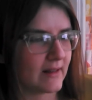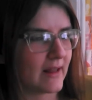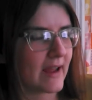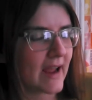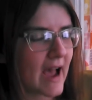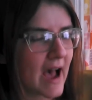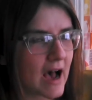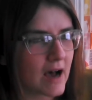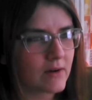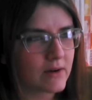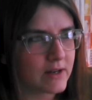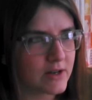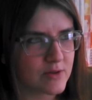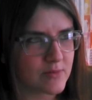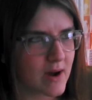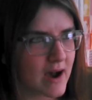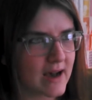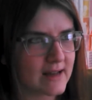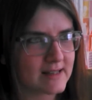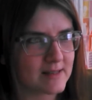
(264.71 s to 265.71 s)
Like, how can you
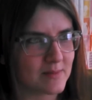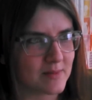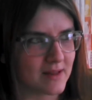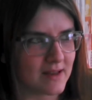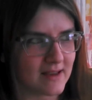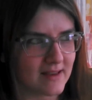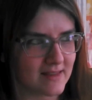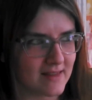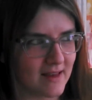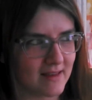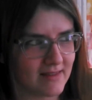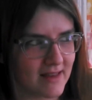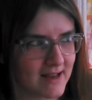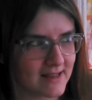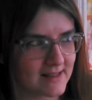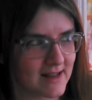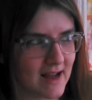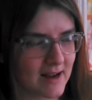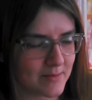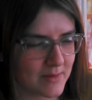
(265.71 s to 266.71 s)
possibly think that
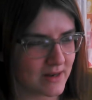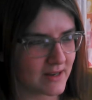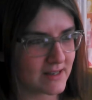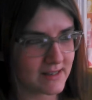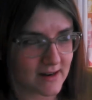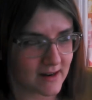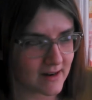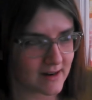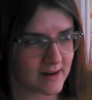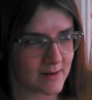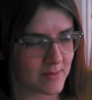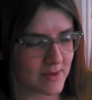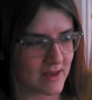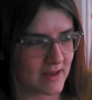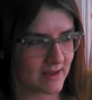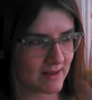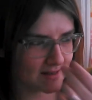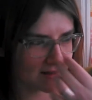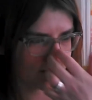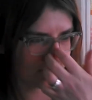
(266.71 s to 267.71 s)
sock monkeys are creepy?
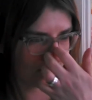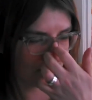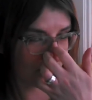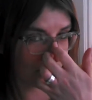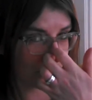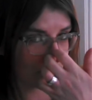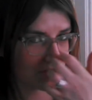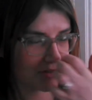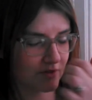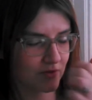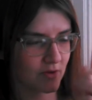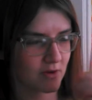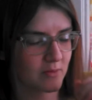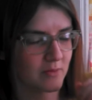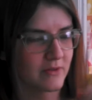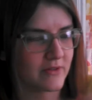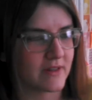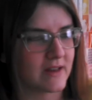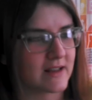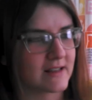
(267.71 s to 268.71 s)
Because they're the most
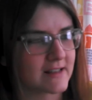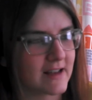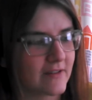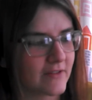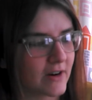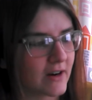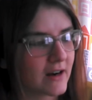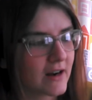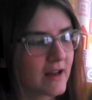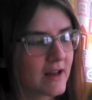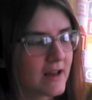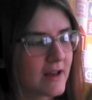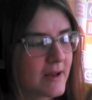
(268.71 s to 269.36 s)
adorable things ever.